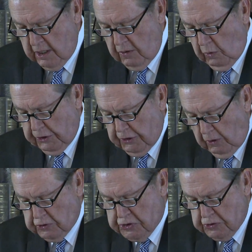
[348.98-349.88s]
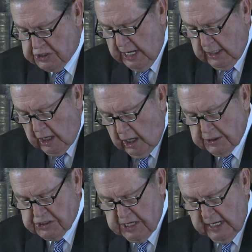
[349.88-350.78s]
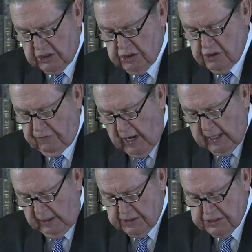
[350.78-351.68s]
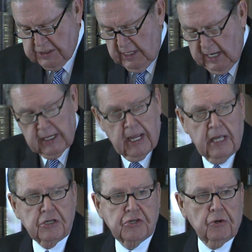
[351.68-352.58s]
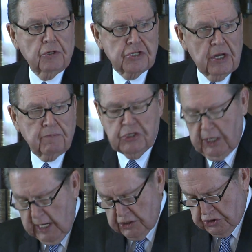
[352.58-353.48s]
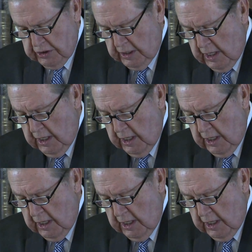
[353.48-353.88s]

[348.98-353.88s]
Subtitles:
with those who say God sanctions violence against or subjugation